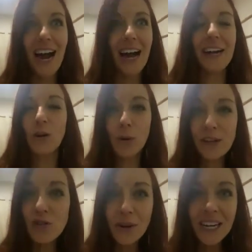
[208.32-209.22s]
And I
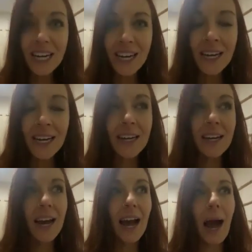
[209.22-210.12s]
quit drinking.
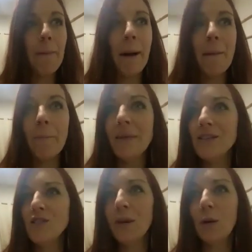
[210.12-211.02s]
And my mom
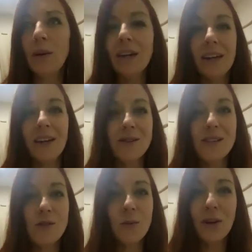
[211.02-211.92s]
messaged me a week later and
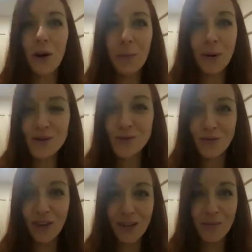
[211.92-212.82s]
said, do you want to go to personal
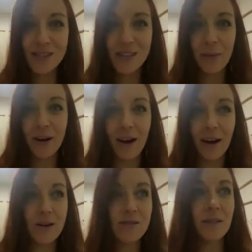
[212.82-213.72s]
development seminar?
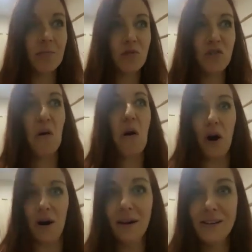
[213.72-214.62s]
And I was like,
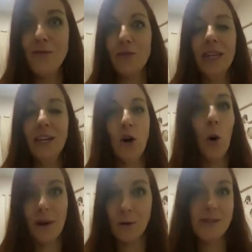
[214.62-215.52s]
sure. Didn't really
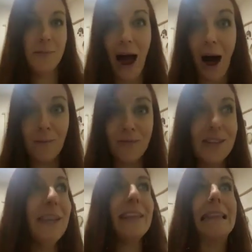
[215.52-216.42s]
know what it was about.
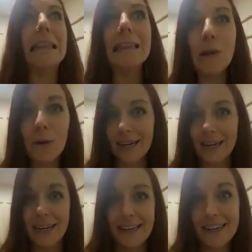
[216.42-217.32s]
Didn't even look at
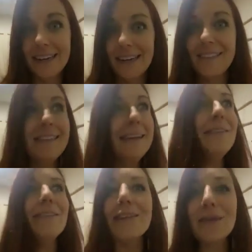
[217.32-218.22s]
it.
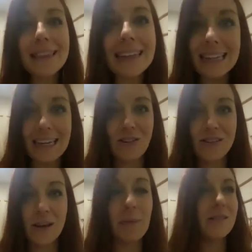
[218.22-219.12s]
Didn't even look at the link she
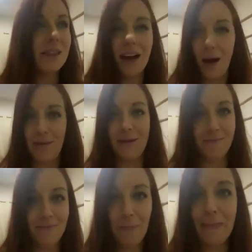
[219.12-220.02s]
sent me. I was like, I'm in.
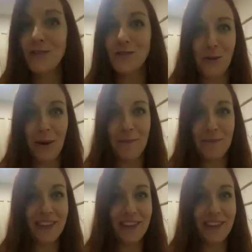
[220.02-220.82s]
Let's do it.